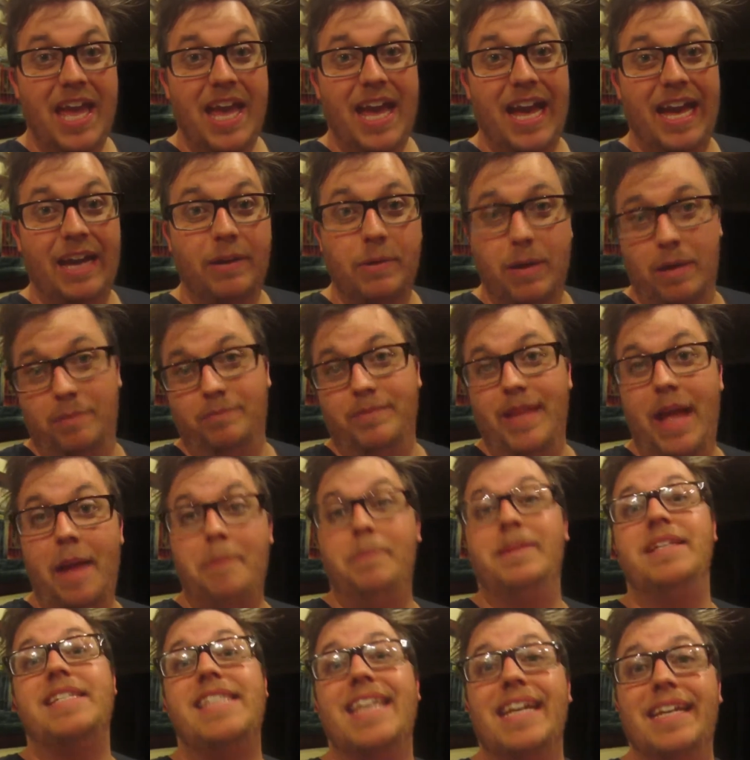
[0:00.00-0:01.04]
boy. Well, I'm
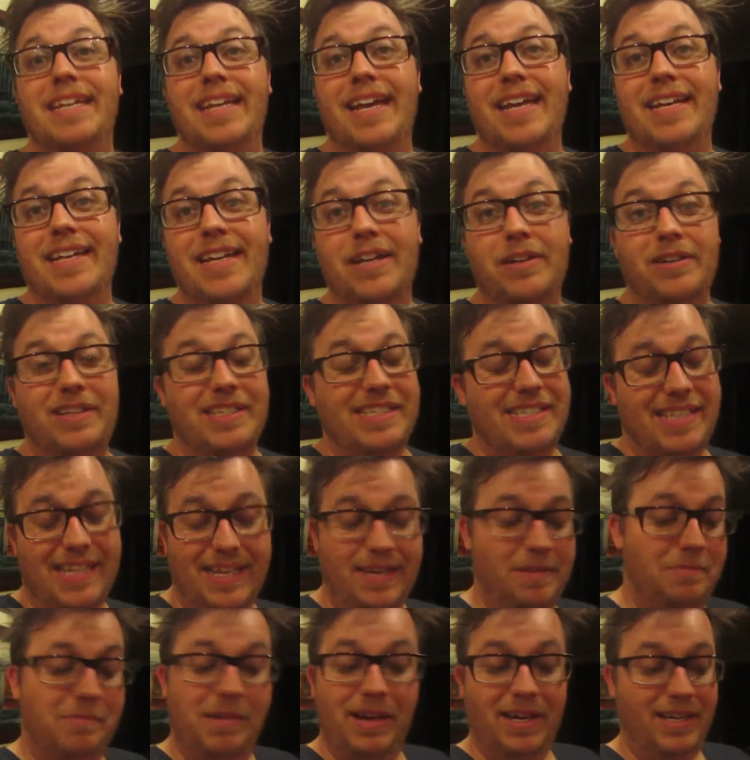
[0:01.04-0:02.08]
gonna say goodnight now because
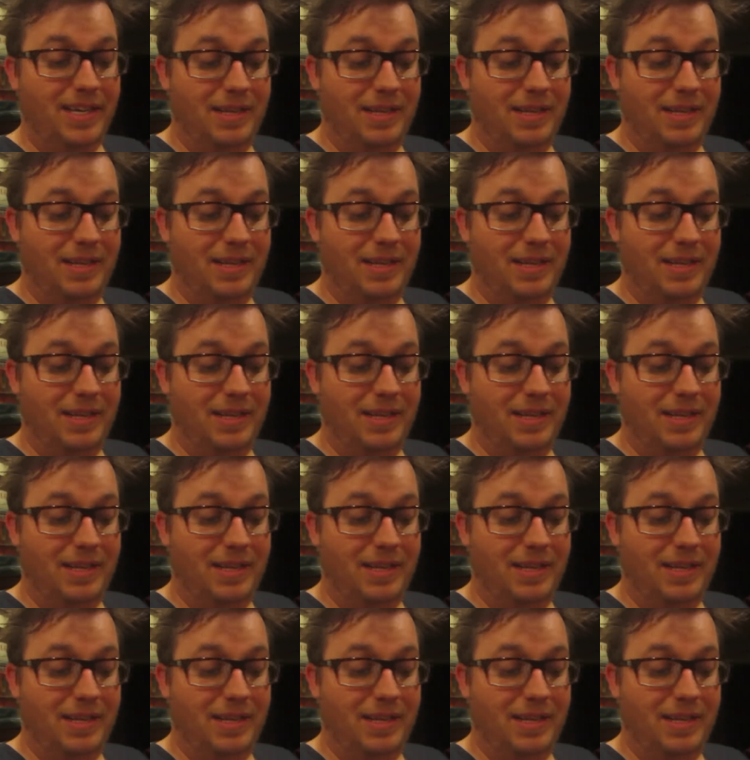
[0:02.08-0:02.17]
I am not